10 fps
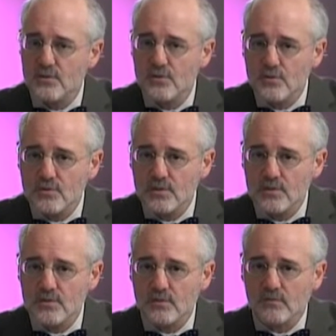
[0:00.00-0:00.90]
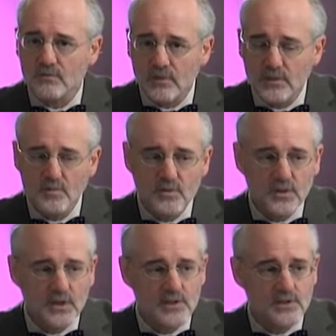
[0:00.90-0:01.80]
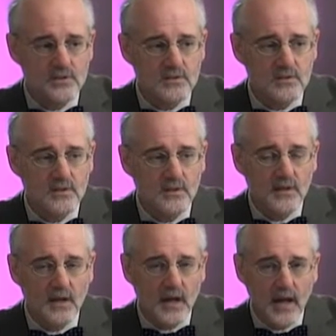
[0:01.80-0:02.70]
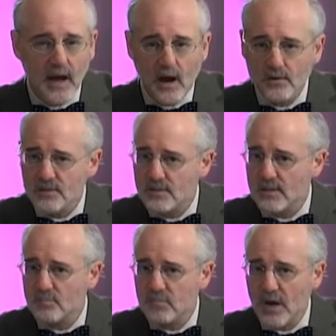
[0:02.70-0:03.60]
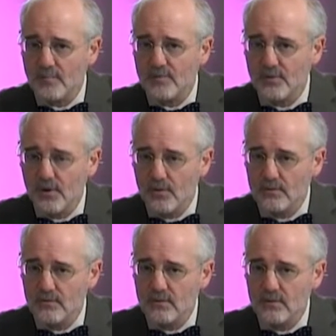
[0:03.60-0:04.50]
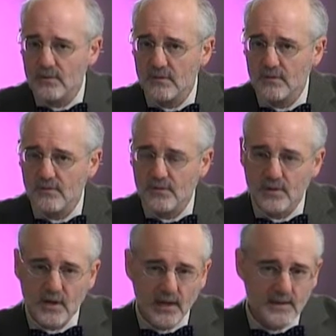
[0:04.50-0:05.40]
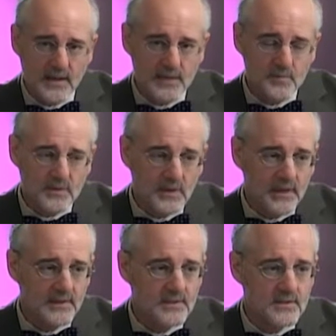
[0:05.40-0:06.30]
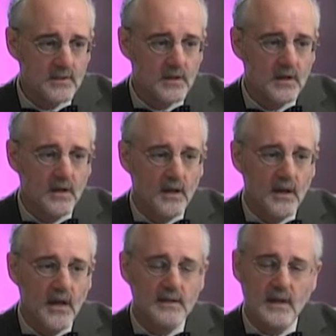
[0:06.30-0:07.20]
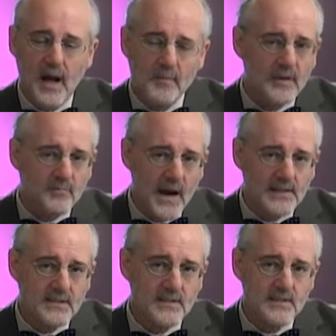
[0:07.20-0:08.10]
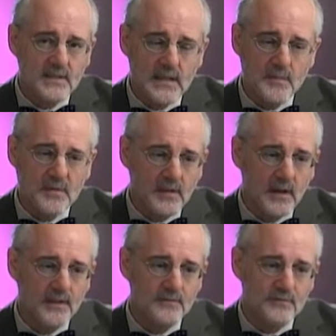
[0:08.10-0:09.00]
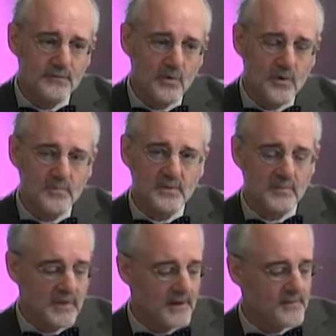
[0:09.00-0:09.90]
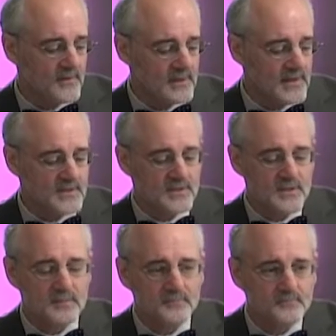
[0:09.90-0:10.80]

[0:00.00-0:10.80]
and uses of written communications, how to set the proper tone for your contacts with clients, and common practices to keep clients informed about their cases.